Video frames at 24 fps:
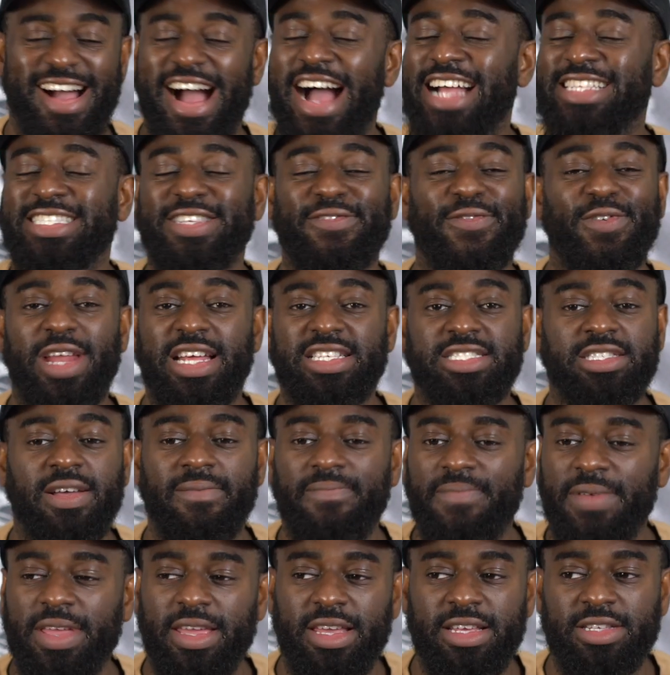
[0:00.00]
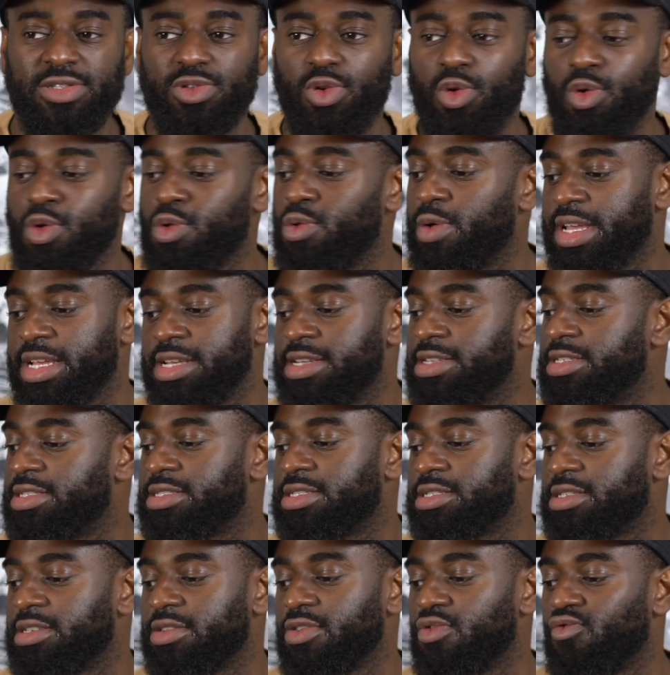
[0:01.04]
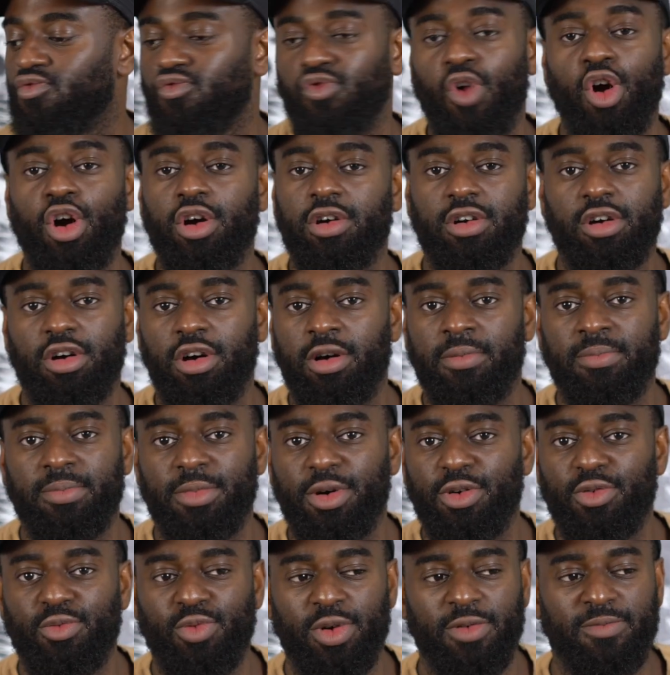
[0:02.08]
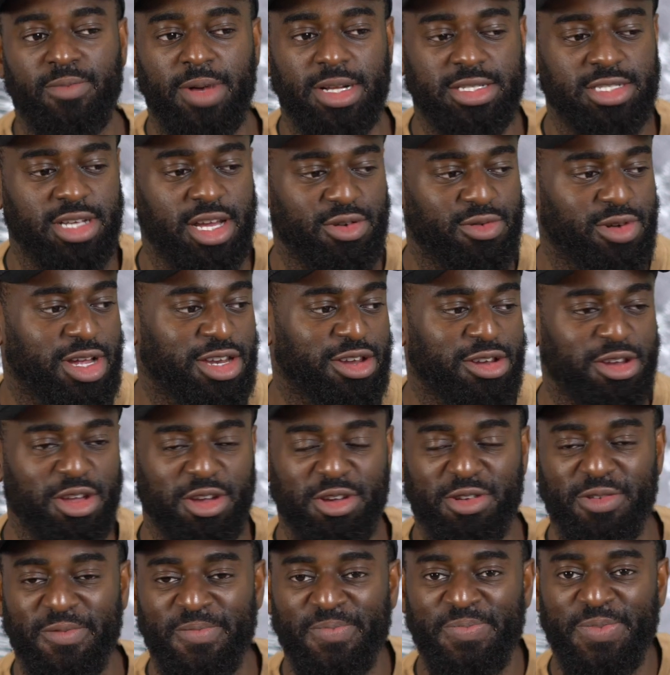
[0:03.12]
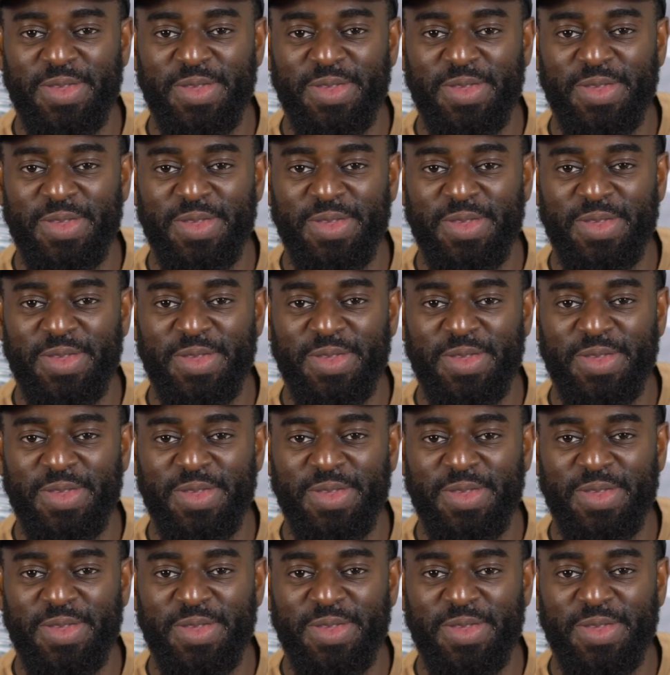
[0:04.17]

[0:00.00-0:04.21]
I just feel like something is always wrong on, with my channel. I don't know.